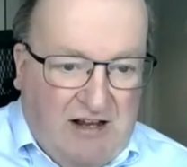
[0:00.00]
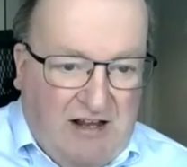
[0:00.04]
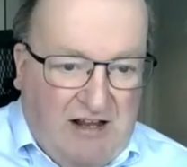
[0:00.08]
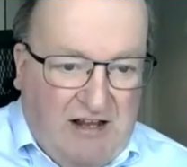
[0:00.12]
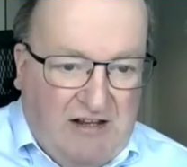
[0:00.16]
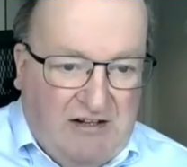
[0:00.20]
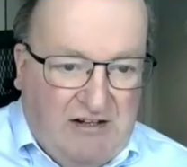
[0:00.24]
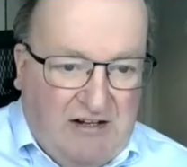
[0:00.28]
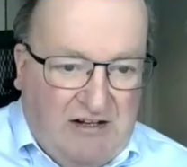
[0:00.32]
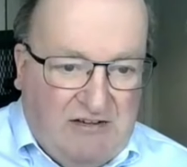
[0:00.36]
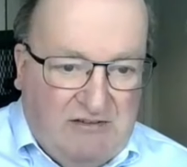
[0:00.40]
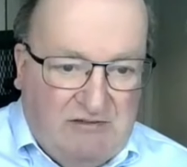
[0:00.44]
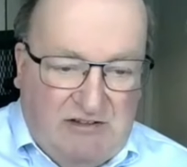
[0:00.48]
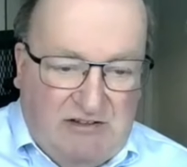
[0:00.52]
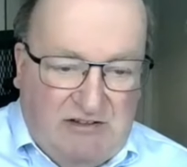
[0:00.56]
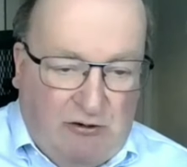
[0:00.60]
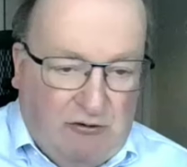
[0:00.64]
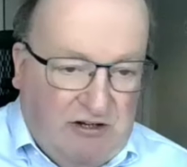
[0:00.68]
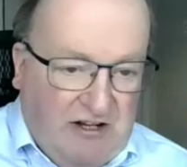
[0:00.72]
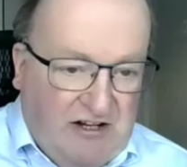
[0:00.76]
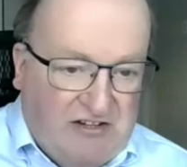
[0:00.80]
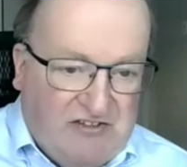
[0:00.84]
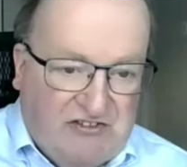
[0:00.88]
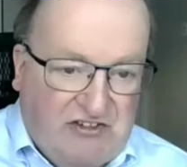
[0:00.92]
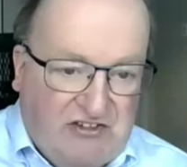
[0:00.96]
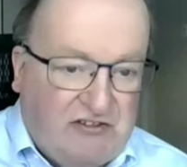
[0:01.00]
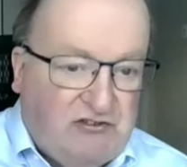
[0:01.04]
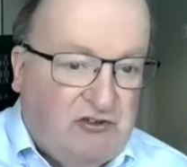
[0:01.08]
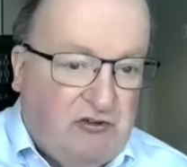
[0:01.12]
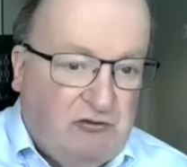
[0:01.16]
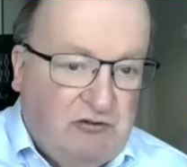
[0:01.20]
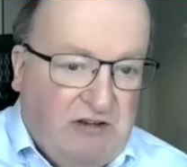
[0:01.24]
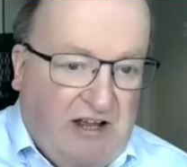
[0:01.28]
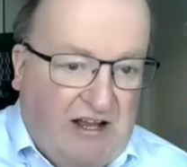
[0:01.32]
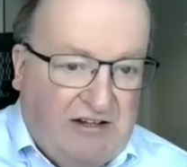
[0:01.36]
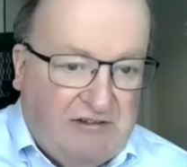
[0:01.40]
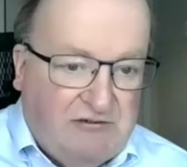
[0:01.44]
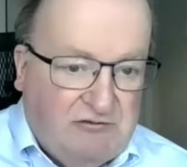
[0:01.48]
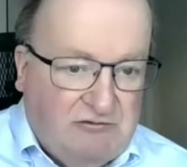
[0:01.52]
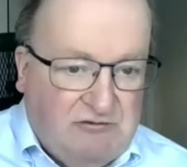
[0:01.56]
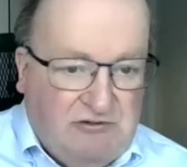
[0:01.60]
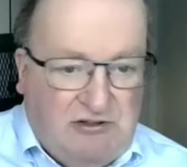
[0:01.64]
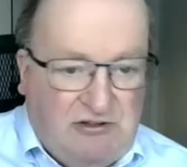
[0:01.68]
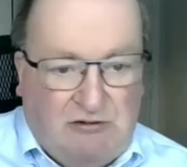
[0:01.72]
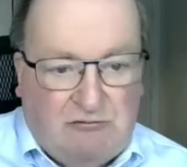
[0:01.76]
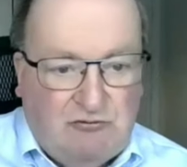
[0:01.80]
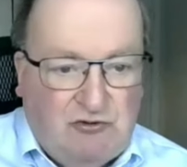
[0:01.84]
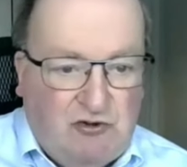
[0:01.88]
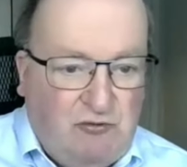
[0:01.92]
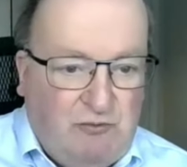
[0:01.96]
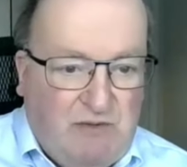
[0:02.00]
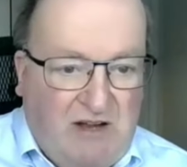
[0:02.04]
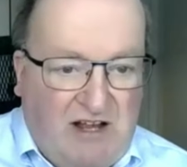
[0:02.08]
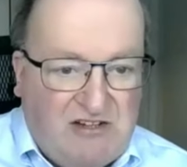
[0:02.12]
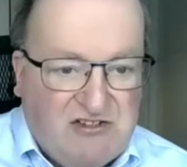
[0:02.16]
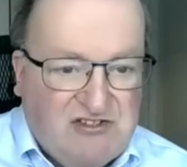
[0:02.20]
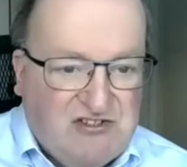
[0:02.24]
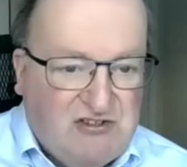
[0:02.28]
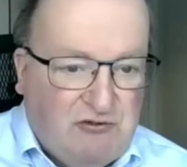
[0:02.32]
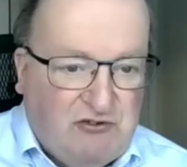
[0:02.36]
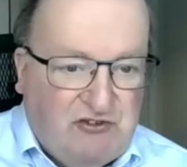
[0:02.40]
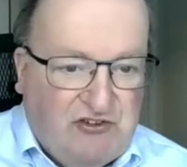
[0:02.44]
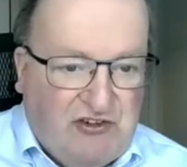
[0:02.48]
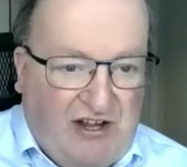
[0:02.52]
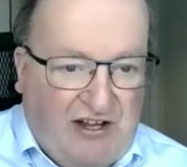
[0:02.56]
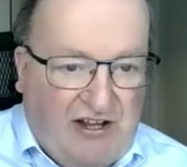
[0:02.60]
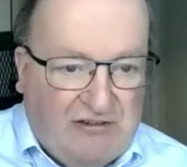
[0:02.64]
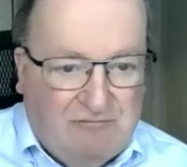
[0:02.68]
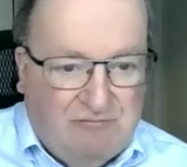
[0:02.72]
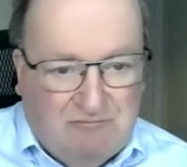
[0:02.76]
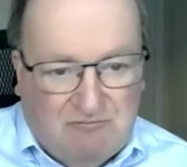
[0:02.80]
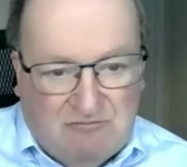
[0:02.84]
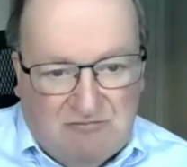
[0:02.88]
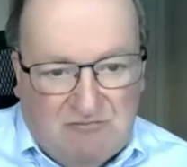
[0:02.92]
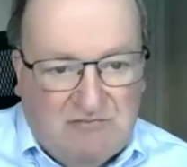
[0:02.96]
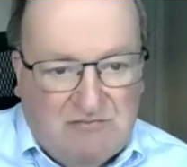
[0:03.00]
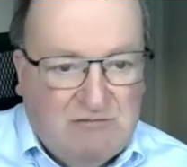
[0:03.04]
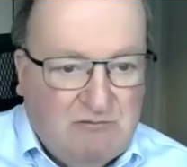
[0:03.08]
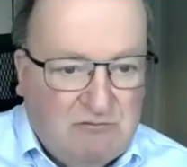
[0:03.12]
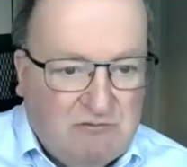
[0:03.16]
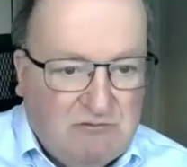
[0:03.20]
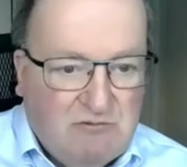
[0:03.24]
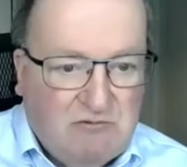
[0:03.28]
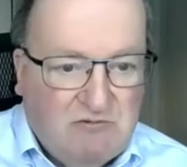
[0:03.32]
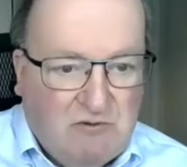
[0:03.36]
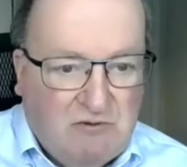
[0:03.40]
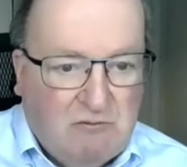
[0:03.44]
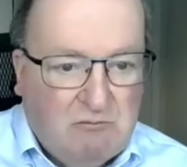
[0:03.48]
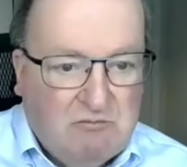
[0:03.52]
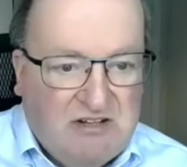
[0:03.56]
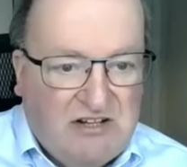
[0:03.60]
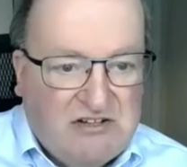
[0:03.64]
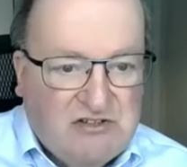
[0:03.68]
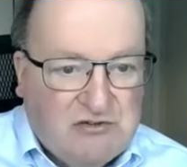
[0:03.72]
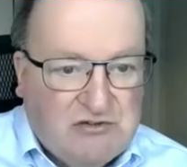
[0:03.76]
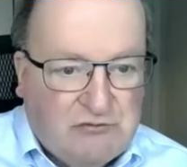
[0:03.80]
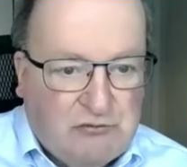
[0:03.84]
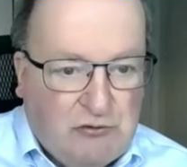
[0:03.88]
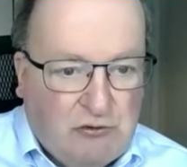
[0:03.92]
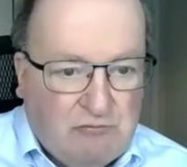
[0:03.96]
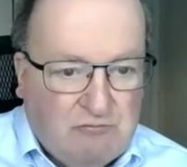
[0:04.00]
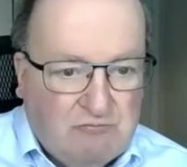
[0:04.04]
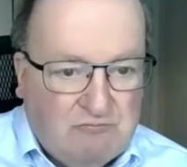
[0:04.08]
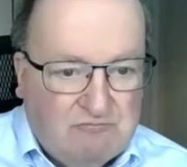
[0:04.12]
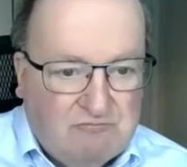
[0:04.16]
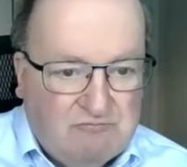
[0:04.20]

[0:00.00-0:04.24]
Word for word: And then the airline said, too bad, you know, too bad, so sad. Planes are full.